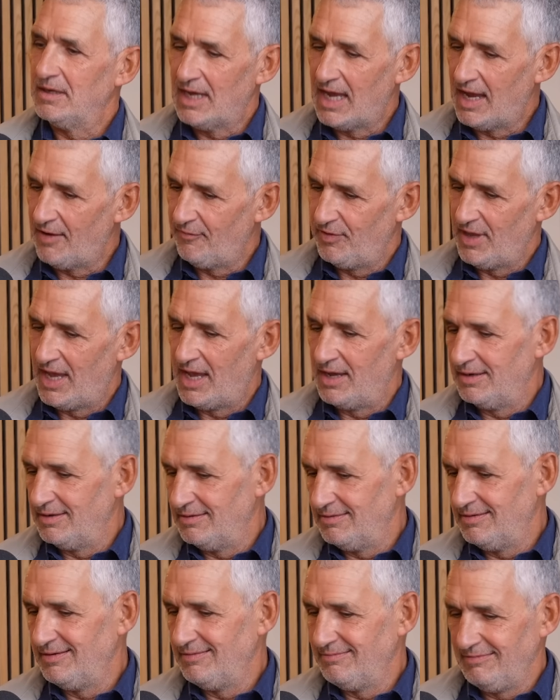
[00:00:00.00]
have that,
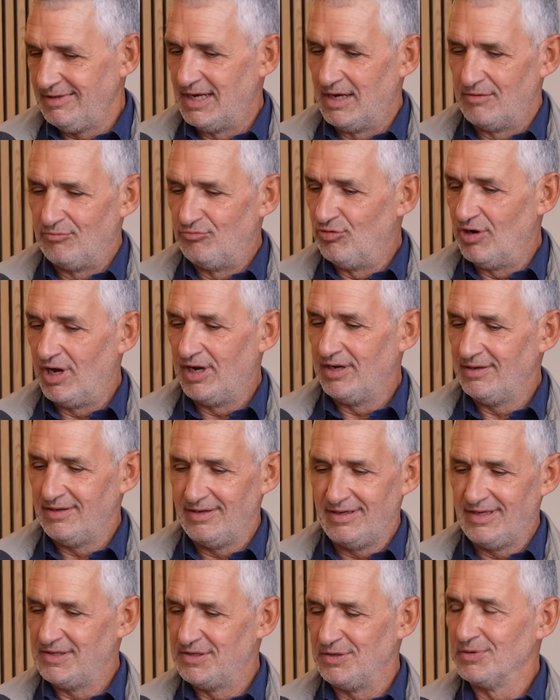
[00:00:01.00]
you know, right
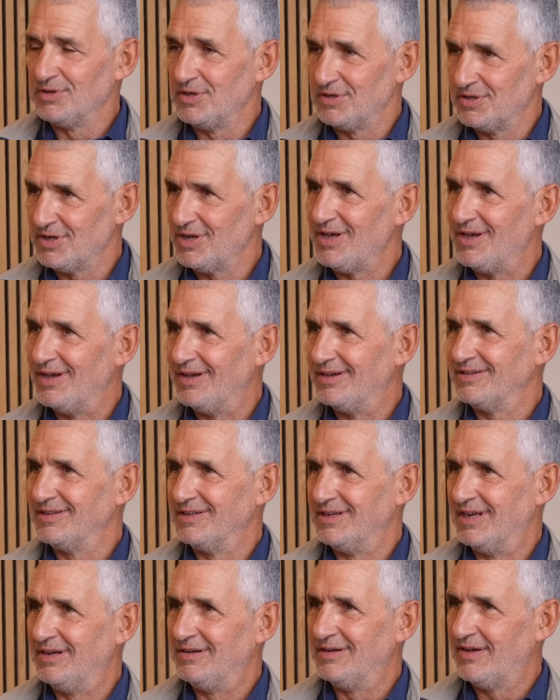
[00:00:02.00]
as your dessert.
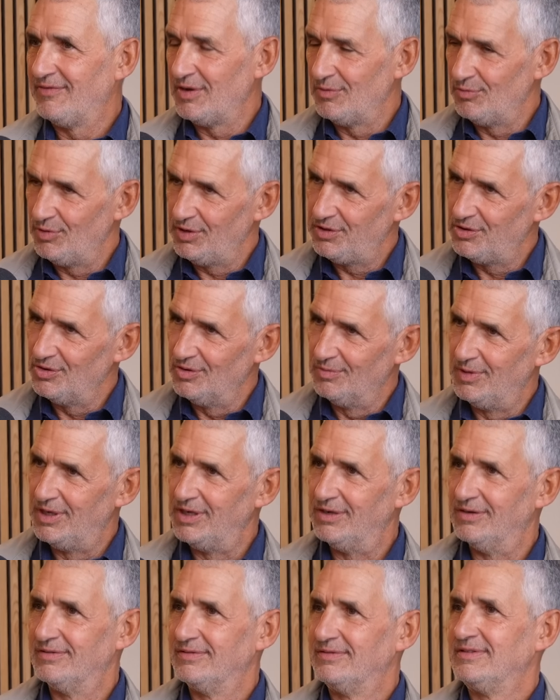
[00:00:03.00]
You know, have it with your
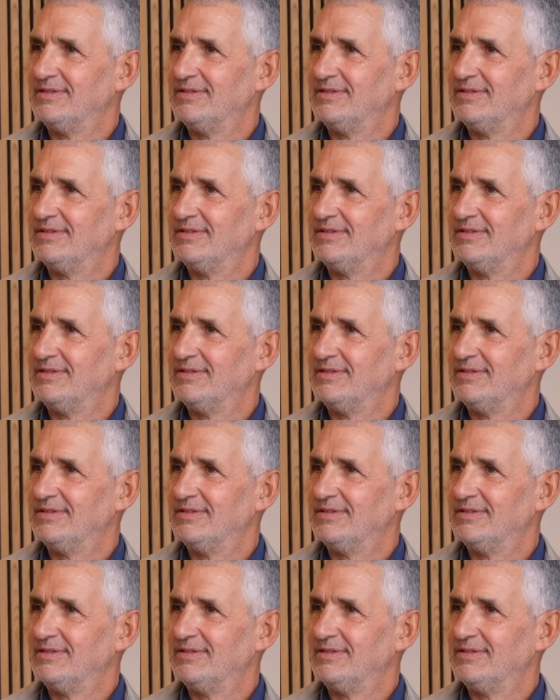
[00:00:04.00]
meal,